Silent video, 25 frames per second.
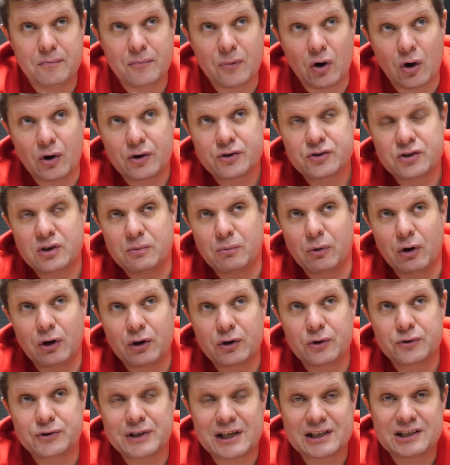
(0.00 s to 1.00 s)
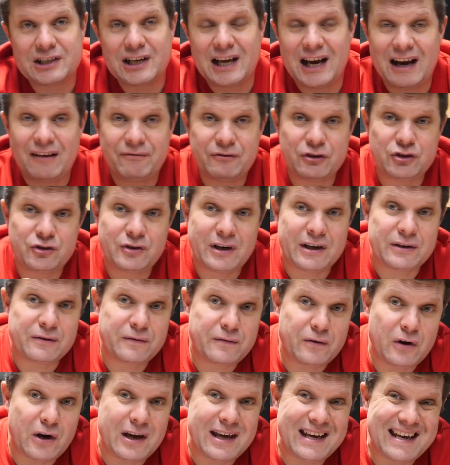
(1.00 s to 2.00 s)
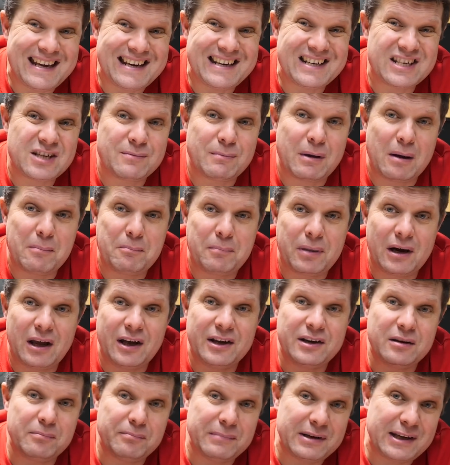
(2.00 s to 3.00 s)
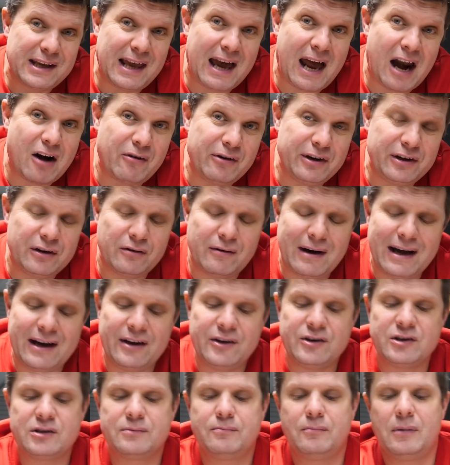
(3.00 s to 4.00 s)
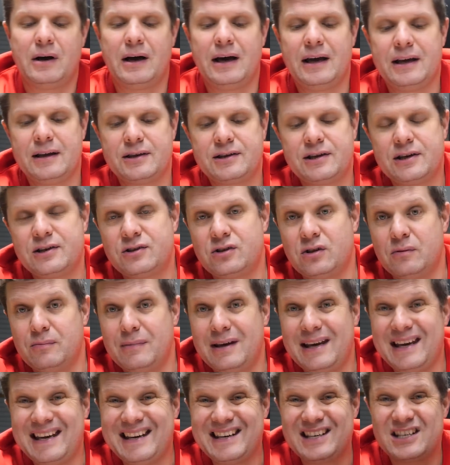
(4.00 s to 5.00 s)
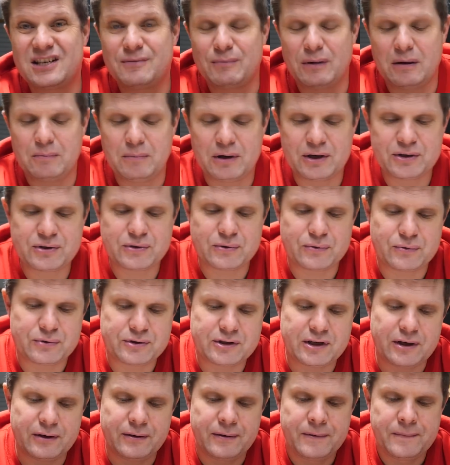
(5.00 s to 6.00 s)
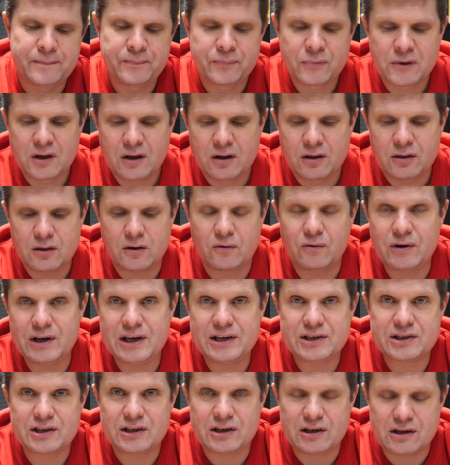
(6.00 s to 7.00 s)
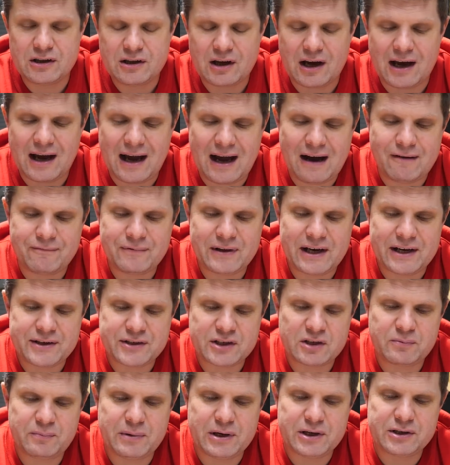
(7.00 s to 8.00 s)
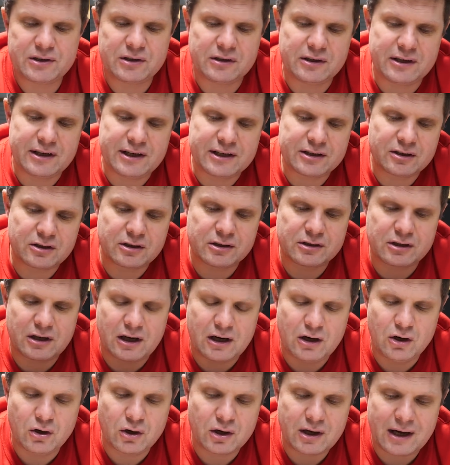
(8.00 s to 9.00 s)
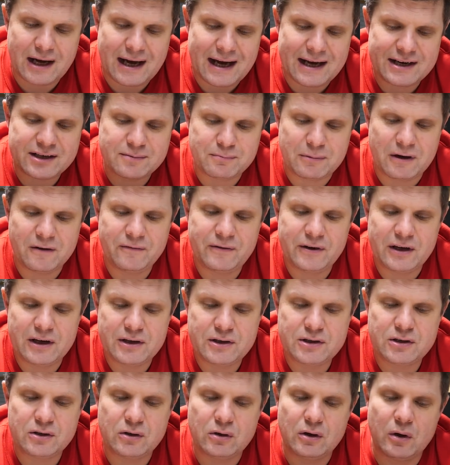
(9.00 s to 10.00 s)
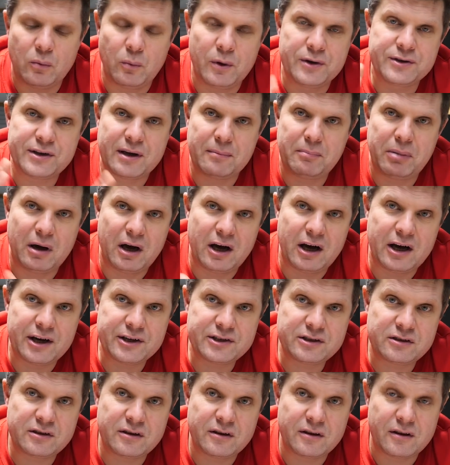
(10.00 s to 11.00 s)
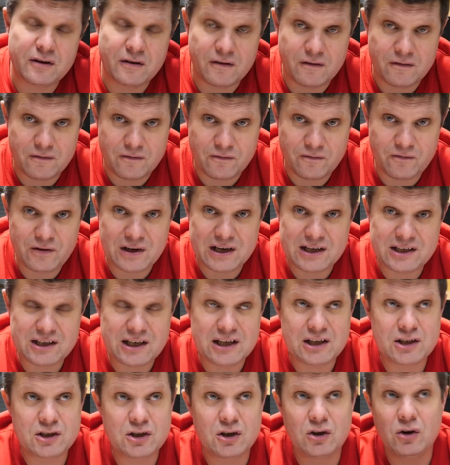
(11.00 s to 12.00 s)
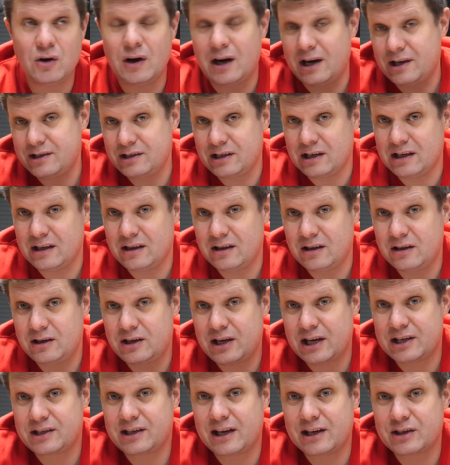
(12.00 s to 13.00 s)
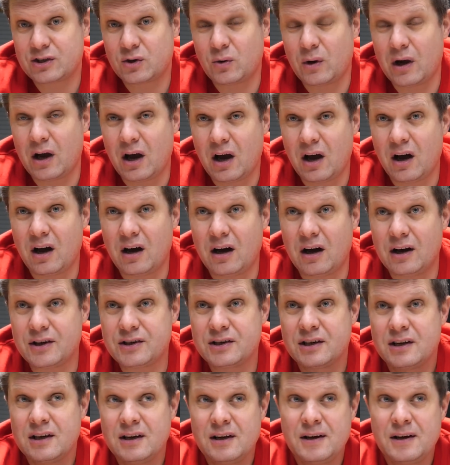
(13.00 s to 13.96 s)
oxygen molecules actually have to transfer into my blood and be carried around my system into my muscles. So the reason that I have that suspicion is because I look at my VO2, and once I passed VT2, as in the test gets quite hard,